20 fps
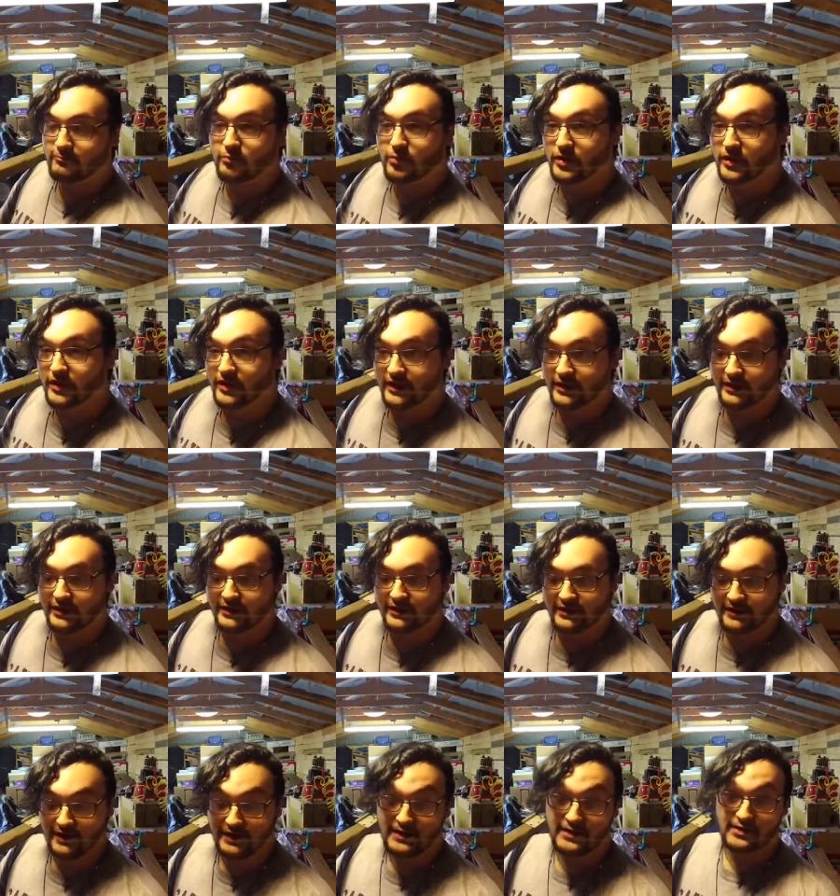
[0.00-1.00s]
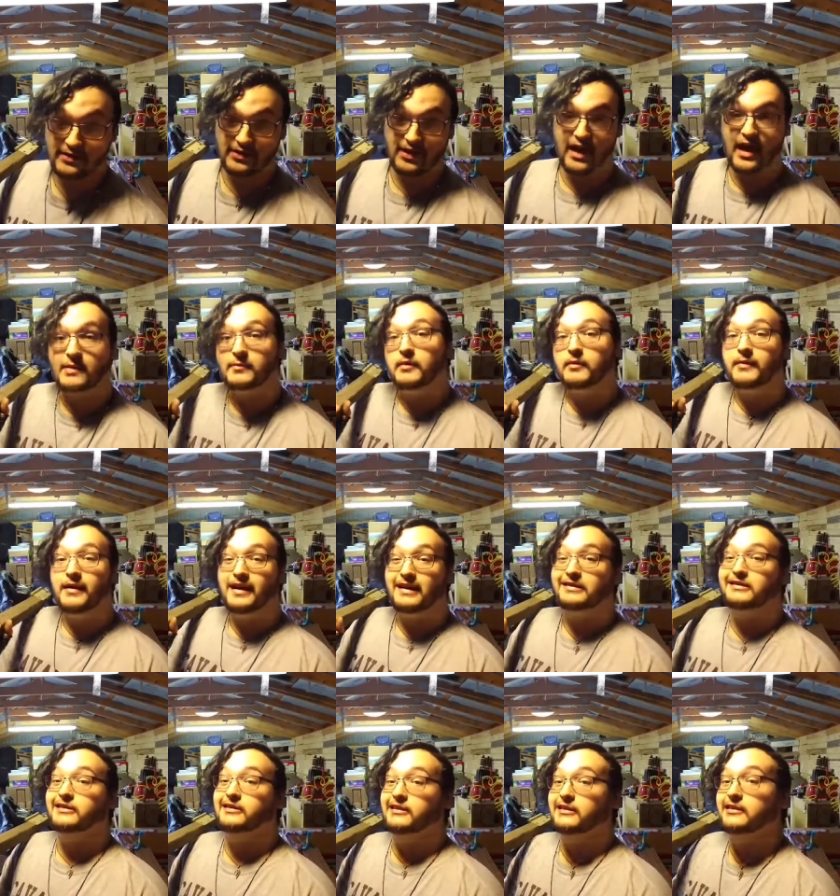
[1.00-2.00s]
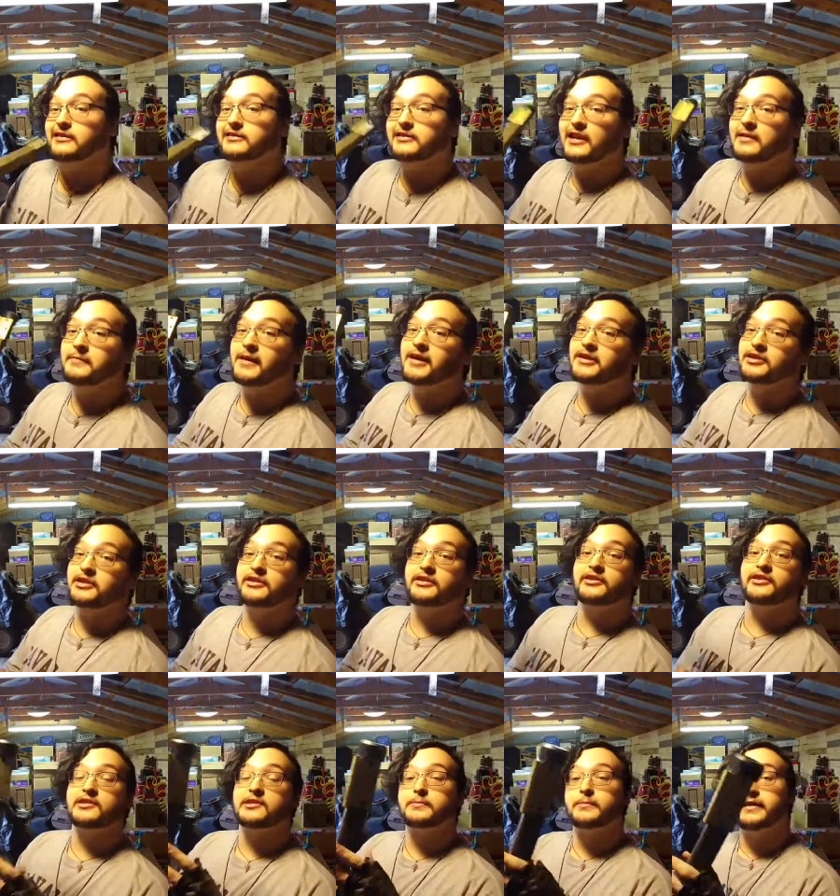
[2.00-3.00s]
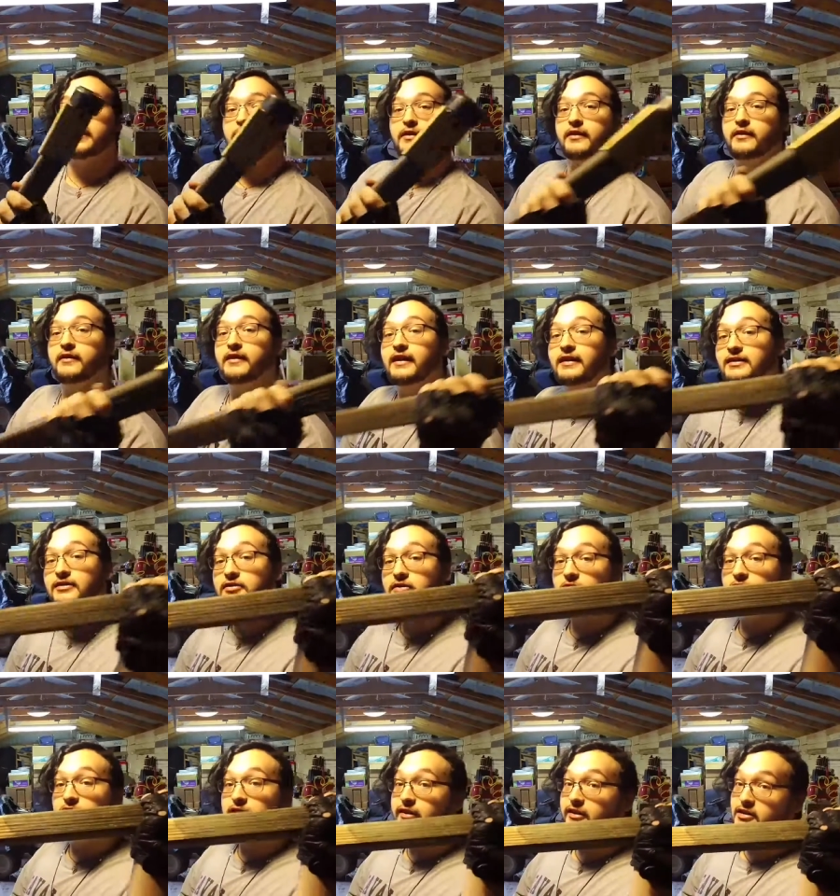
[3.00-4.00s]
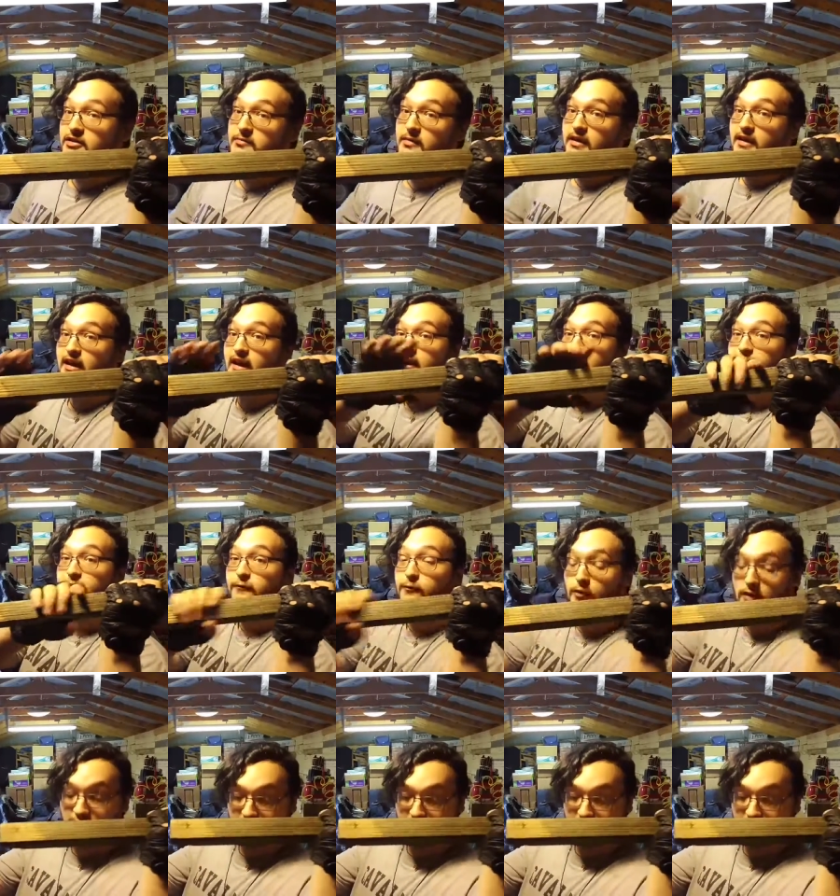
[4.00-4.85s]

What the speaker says: But since I'm a masochist, I'm actually going to spend the next 30 years of my life